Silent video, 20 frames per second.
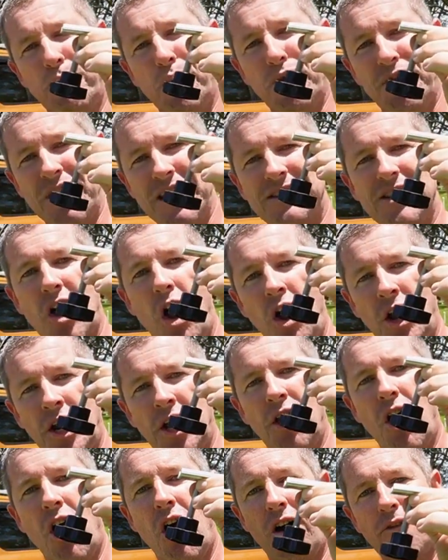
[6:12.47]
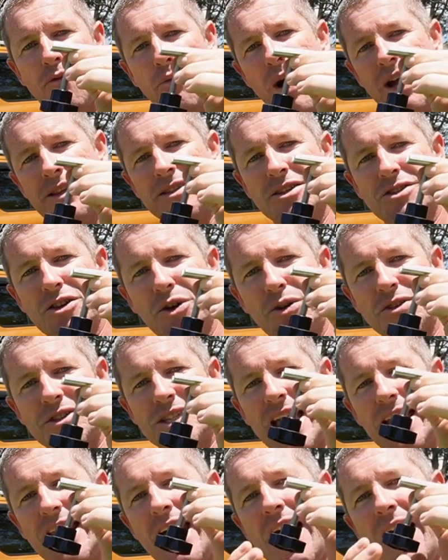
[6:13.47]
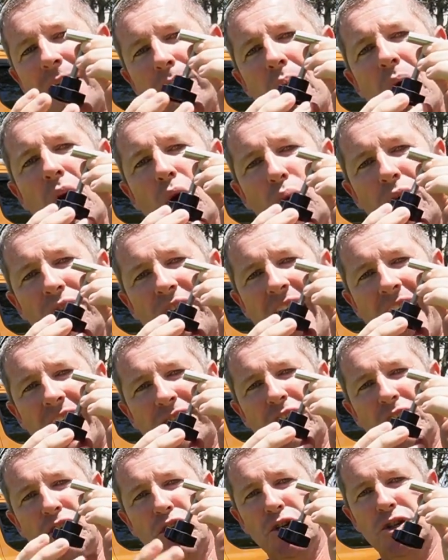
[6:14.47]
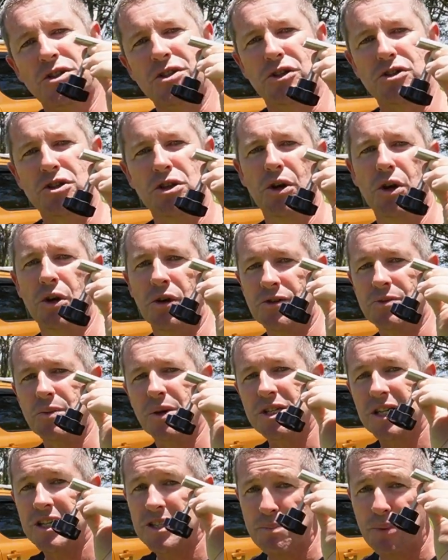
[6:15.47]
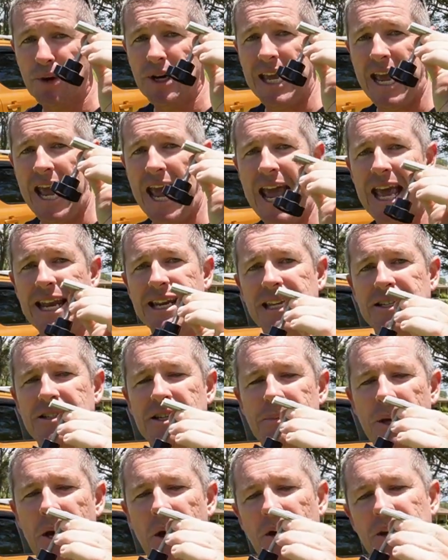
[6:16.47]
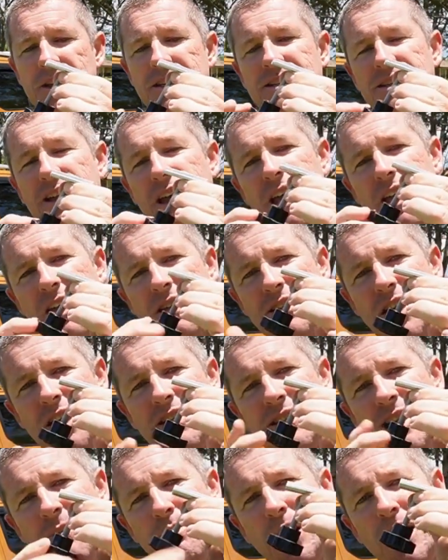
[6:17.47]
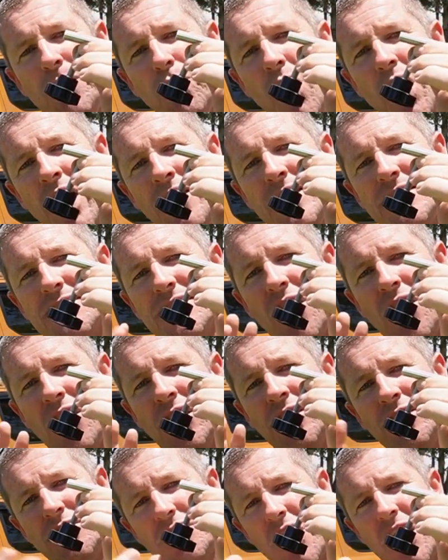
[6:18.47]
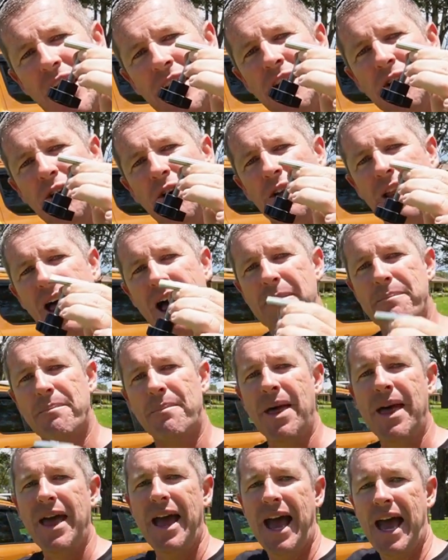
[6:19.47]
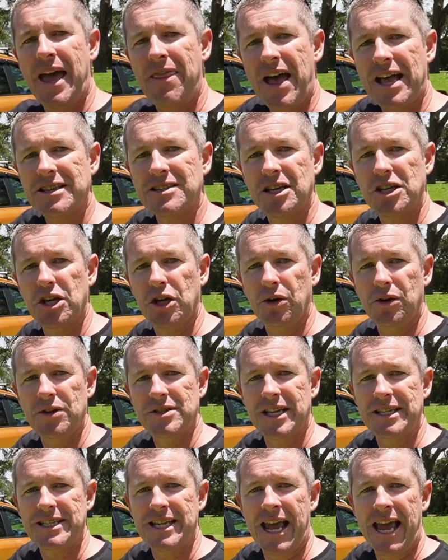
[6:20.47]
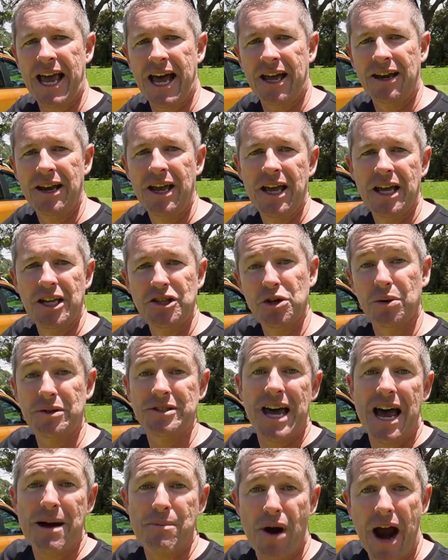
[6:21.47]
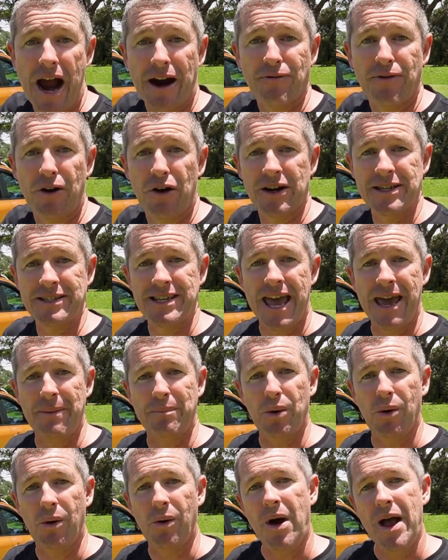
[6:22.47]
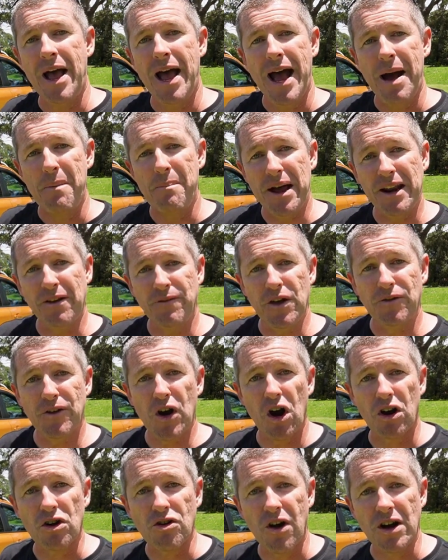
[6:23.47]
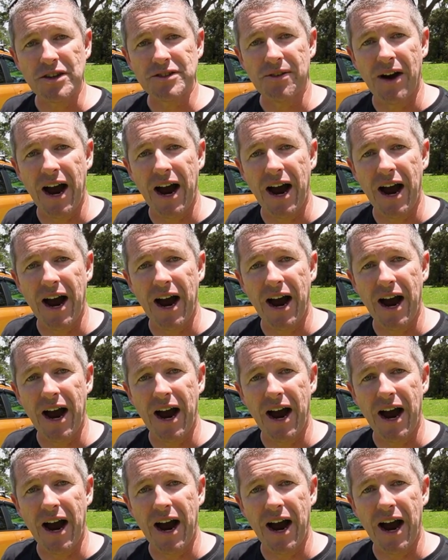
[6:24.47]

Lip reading: put this on and off once it's all set up without the use of tools, which is pretty handy to be honest. So you simply wind this on, tighten it all up, and that secures it down to a tub rack, for example. But if you've got cross